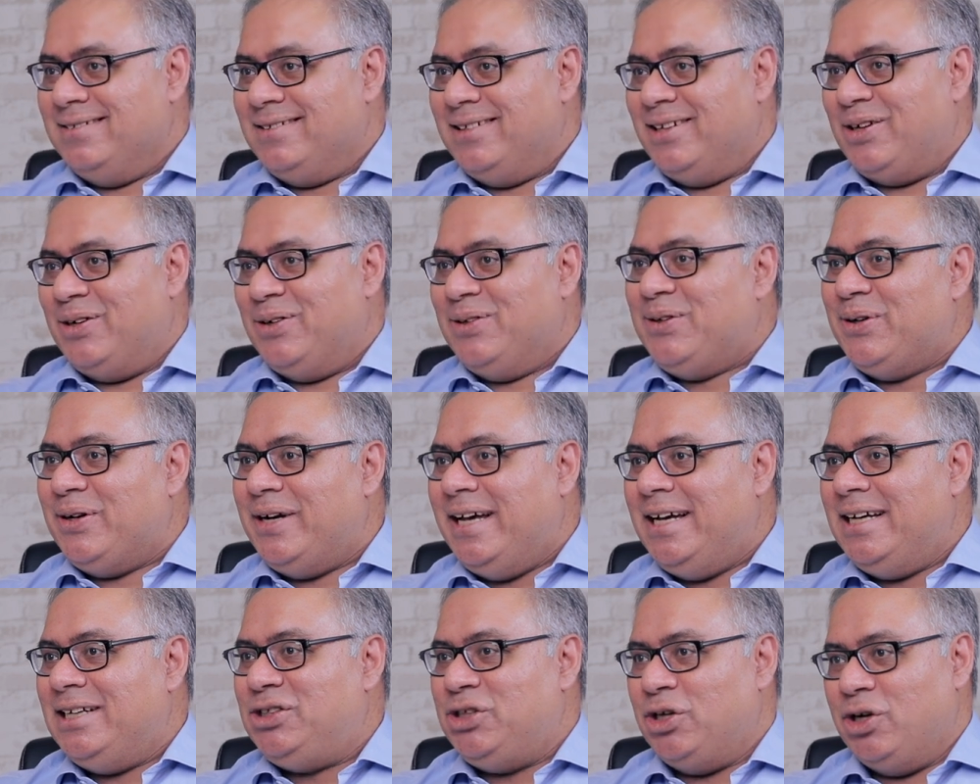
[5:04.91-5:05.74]
You know,
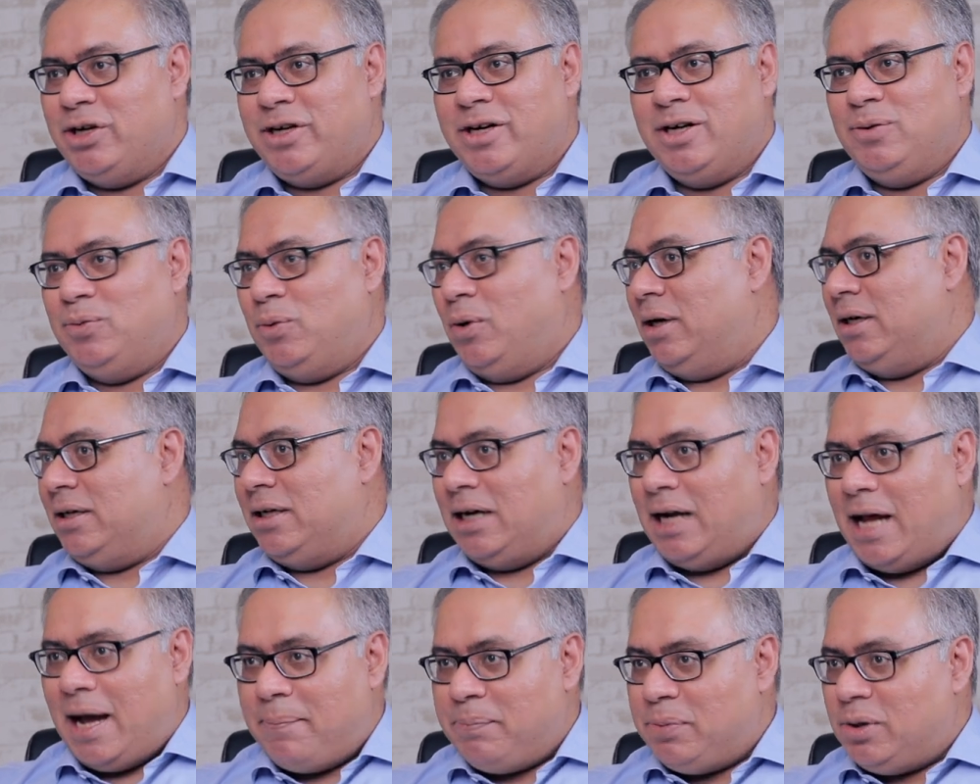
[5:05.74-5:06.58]
today children want a
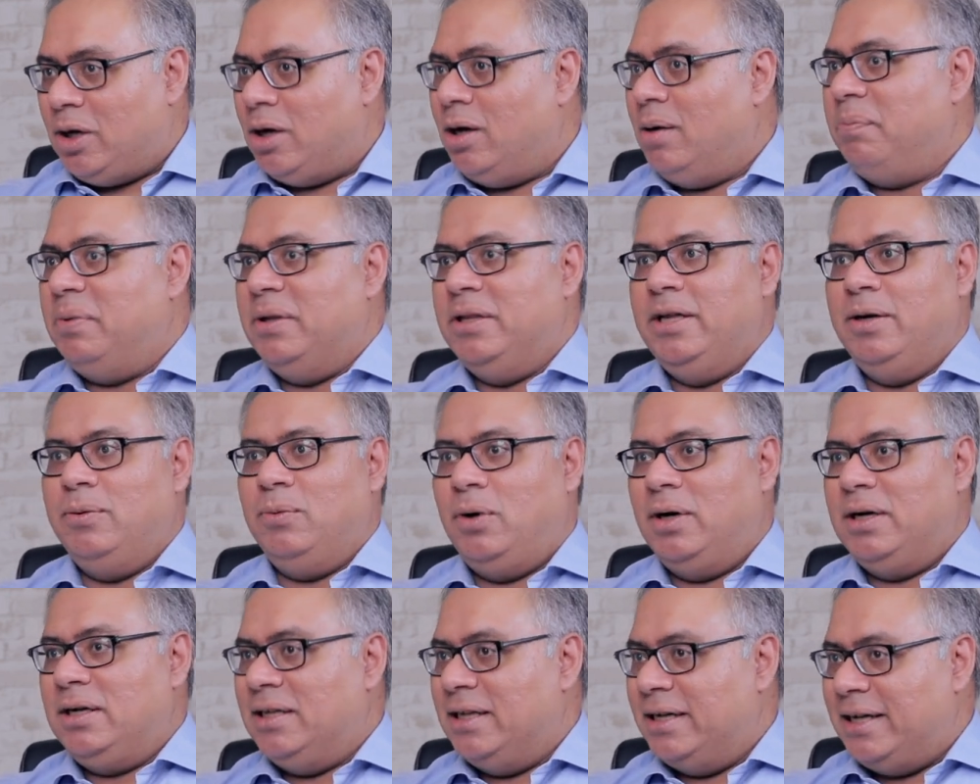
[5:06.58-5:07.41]
laptop and they
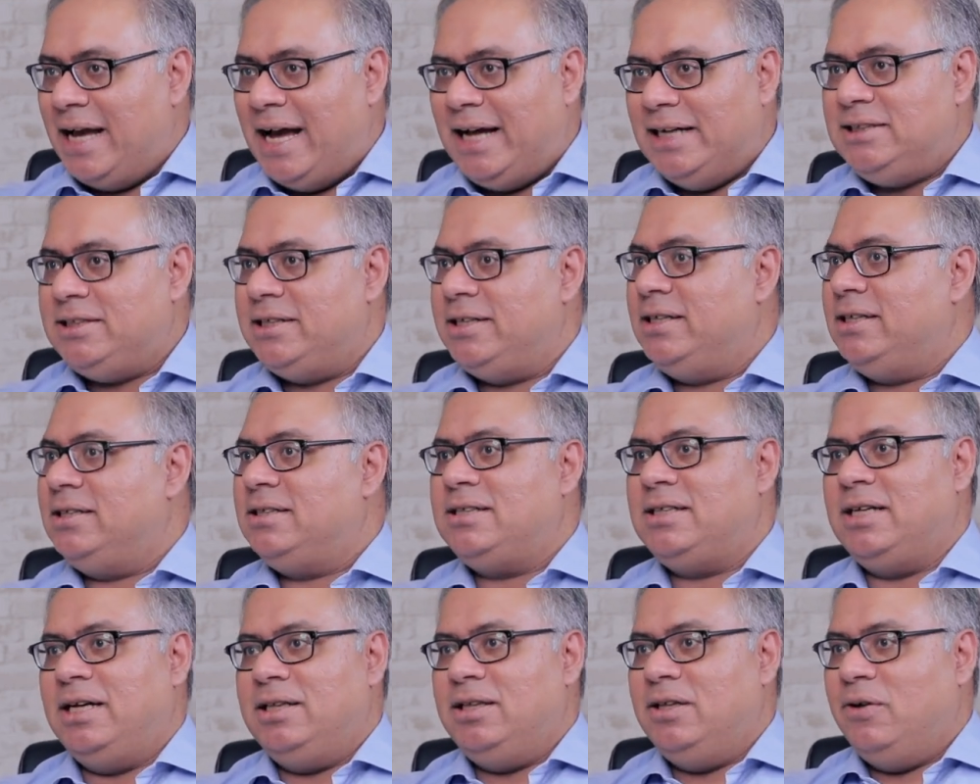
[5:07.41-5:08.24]
want the gadgets
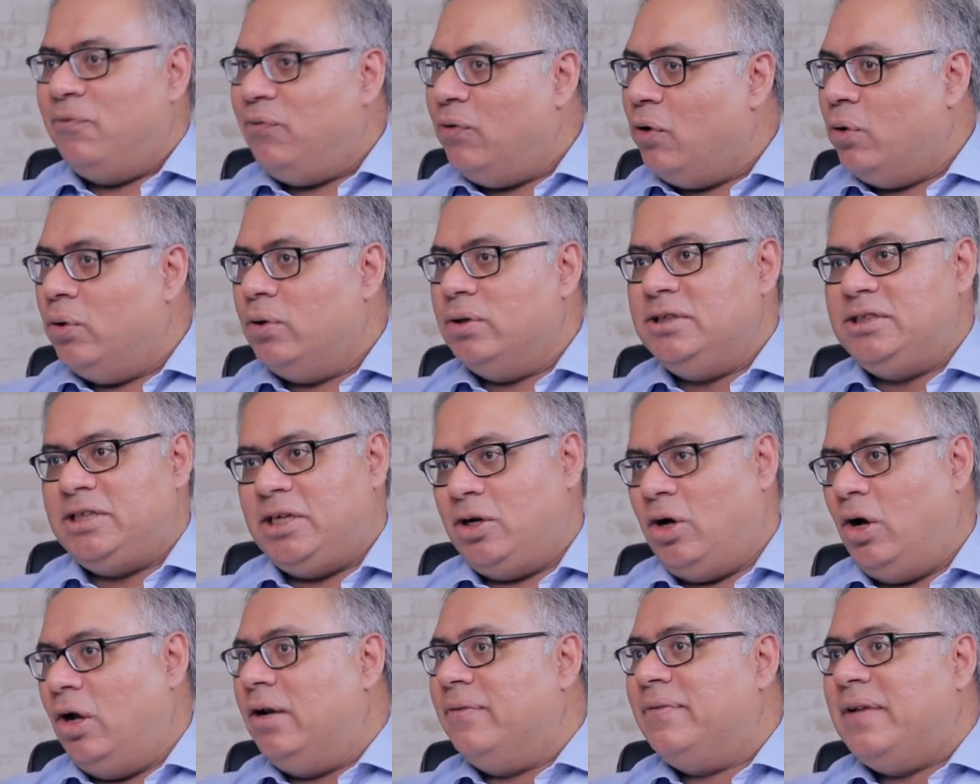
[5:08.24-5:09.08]
and the phones and
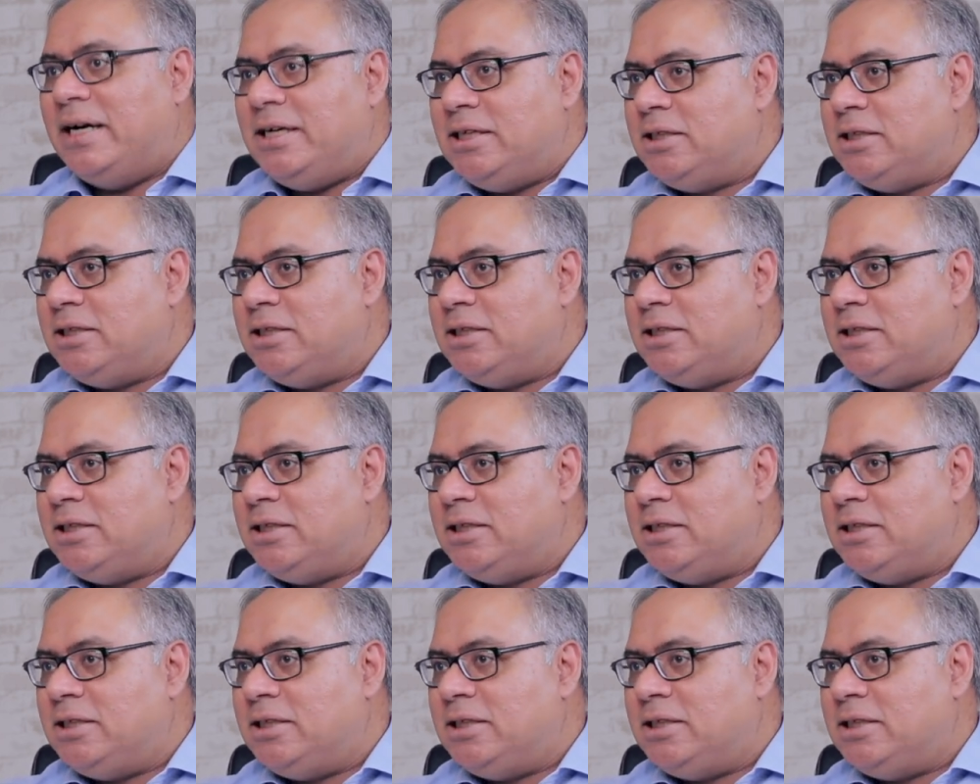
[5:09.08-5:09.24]
all of that.